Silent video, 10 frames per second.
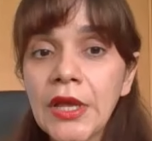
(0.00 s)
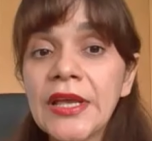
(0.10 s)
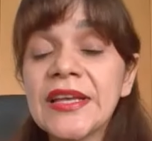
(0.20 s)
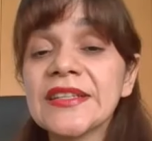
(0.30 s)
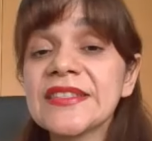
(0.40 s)

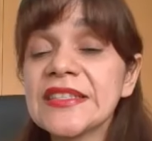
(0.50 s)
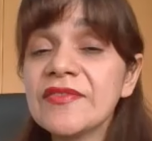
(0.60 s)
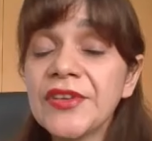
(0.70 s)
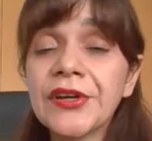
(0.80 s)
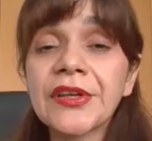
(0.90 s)
In
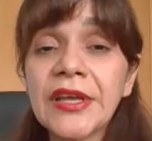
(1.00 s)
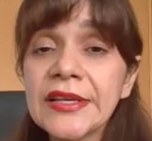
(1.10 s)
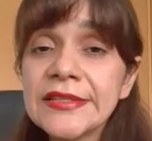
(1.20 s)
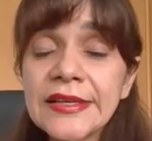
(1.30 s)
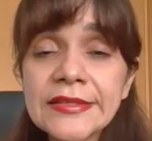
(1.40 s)
severe
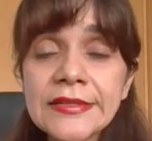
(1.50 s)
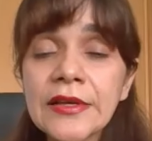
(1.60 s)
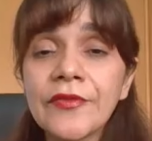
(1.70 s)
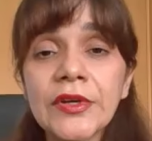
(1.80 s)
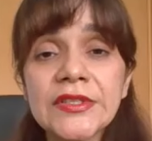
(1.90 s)
cases,
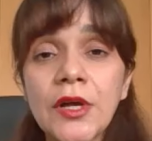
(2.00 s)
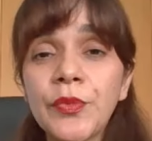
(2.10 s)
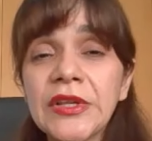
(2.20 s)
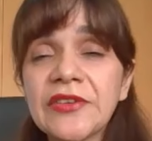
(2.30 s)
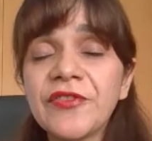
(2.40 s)
for example,
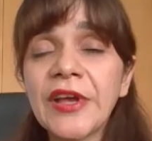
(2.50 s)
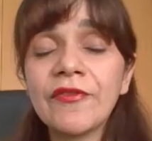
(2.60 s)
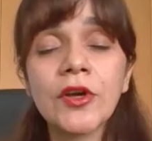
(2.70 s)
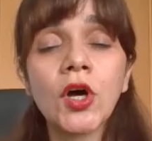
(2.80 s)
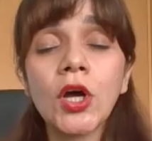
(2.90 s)
if you have a
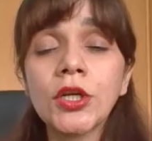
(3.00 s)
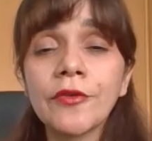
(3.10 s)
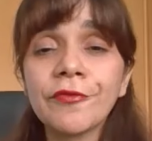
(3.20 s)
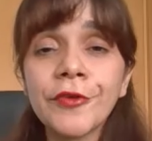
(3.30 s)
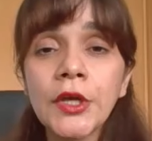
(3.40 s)
kind
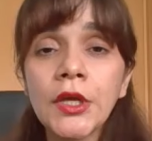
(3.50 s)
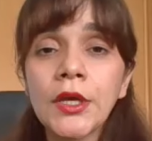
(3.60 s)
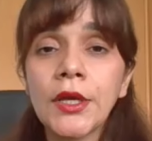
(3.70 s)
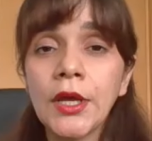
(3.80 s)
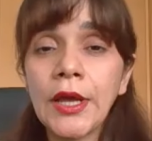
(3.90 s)
of
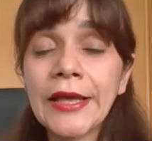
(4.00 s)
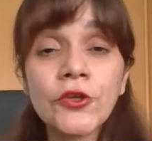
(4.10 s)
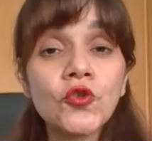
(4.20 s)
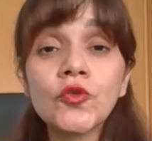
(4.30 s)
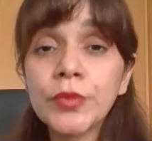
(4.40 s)

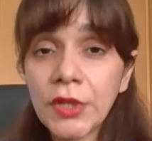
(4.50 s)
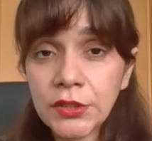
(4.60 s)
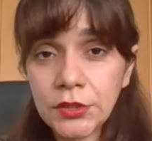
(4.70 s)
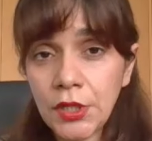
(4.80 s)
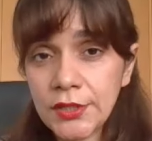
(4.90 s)
acute blood
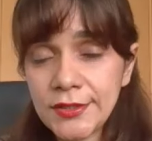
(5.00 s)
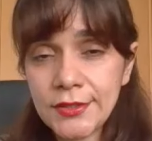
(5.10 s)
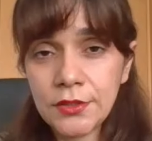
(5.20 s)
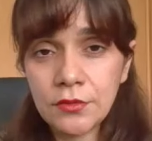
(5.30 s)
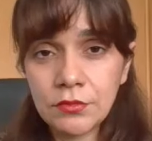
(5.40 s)
loss,